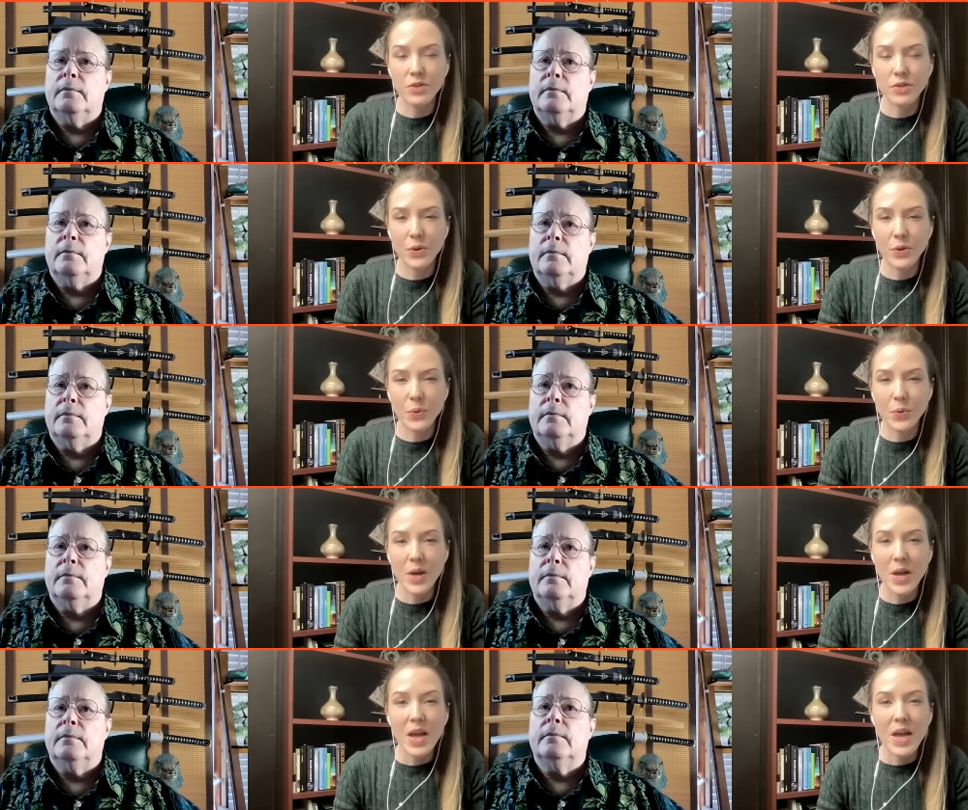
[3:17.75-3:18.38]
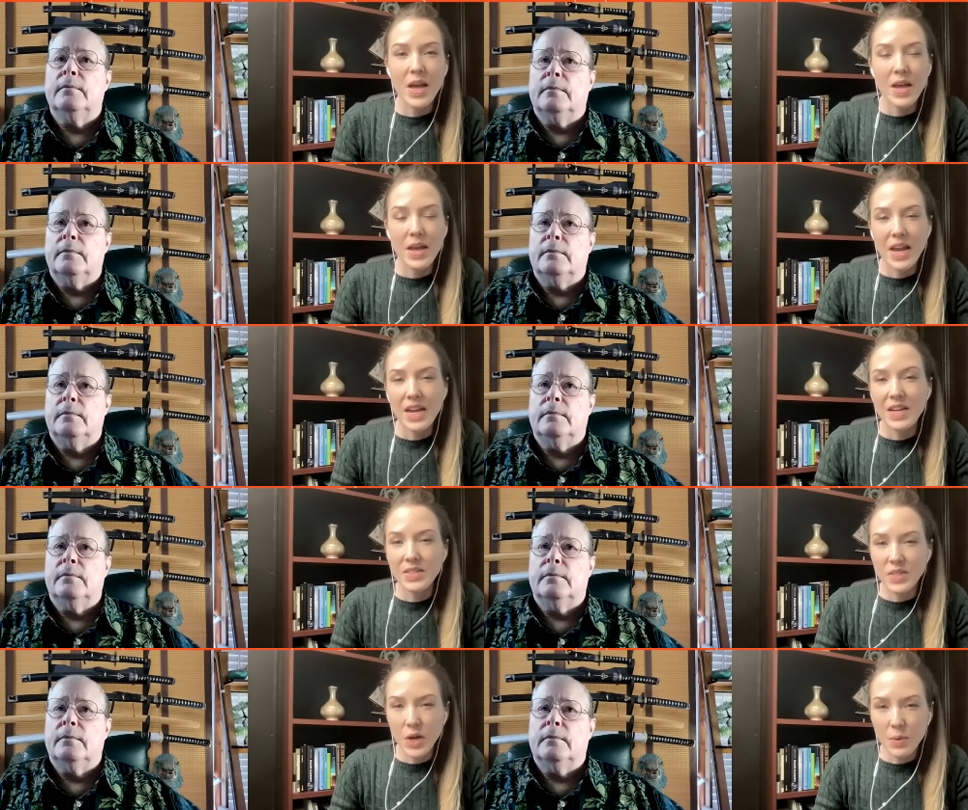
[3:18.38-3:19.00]
Speaker 1: So,
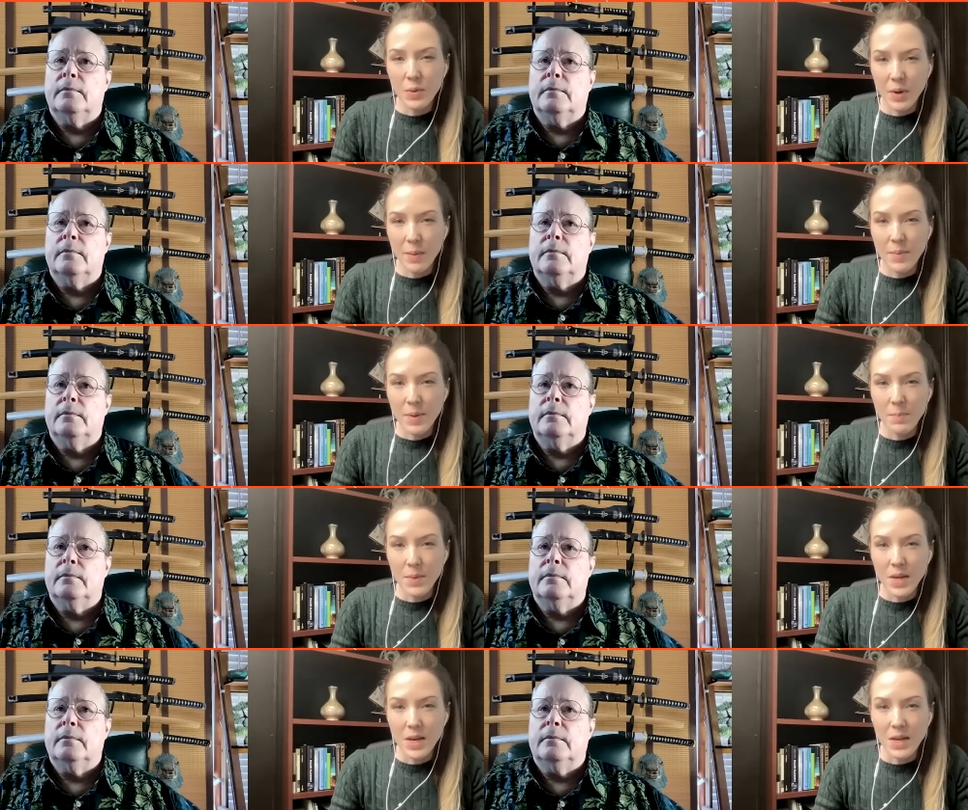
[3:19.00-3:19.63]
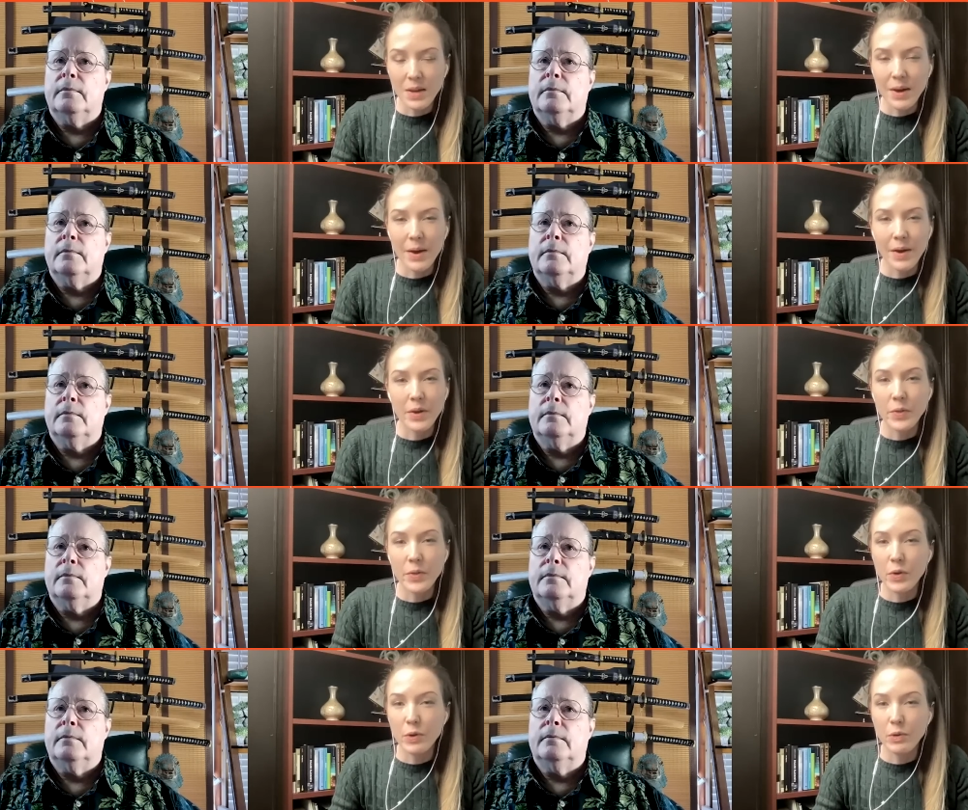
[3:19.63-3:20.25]
in its upcoming meeting,
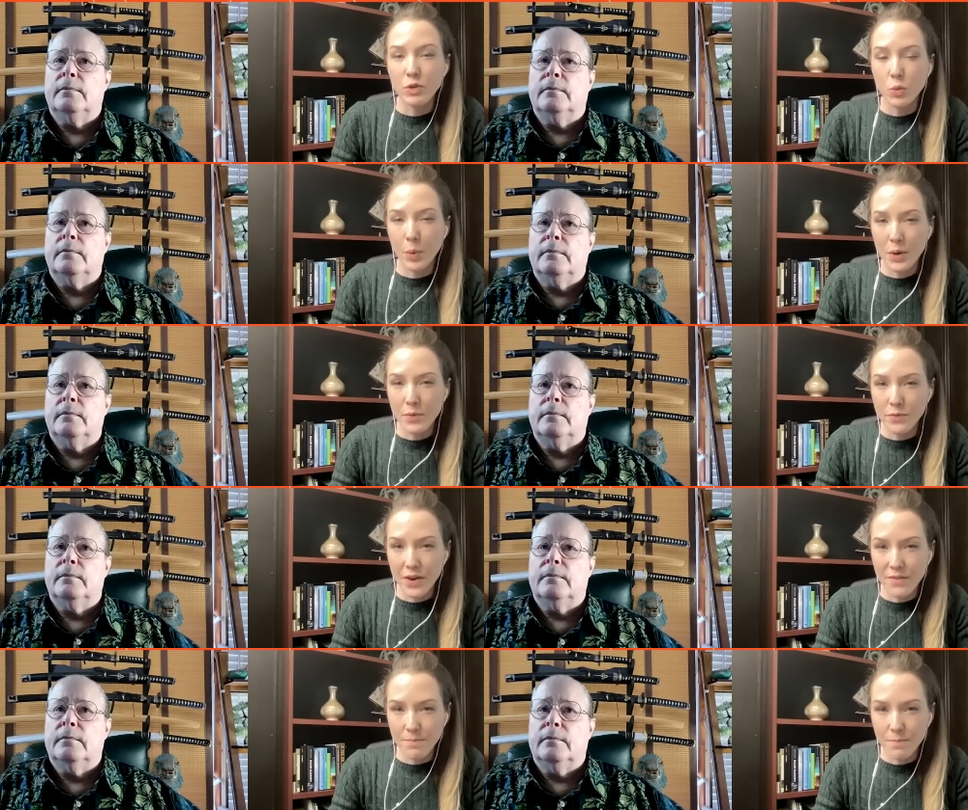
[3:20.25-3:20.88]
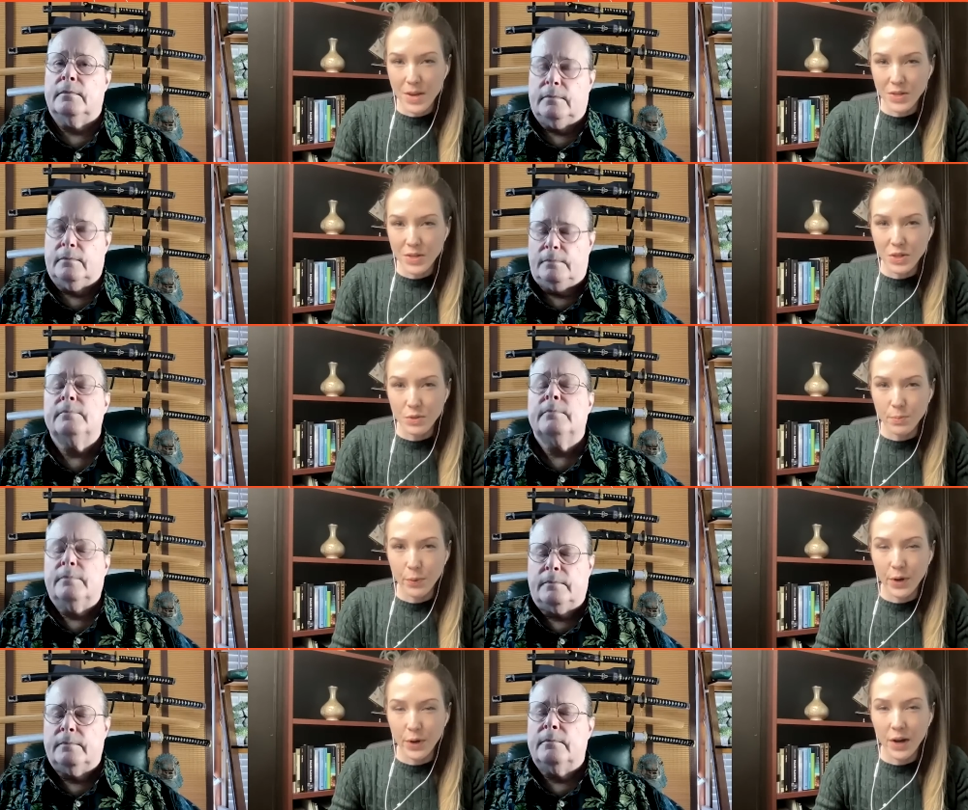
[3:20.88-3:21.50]
another 25
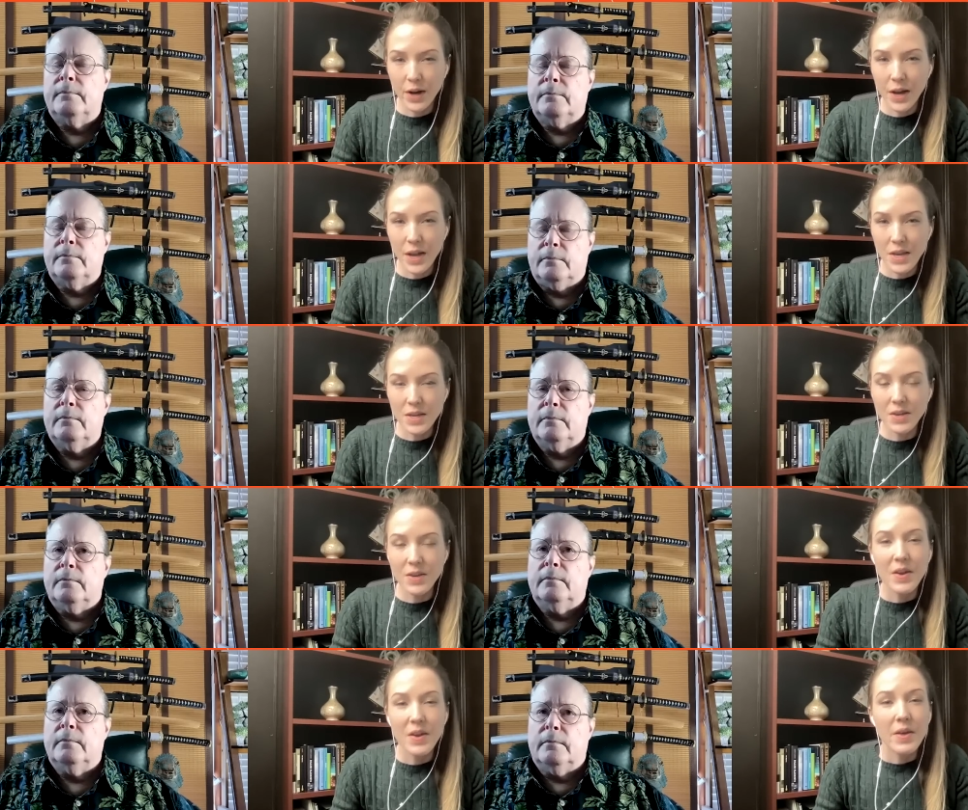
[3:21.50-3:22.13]
basis point hike.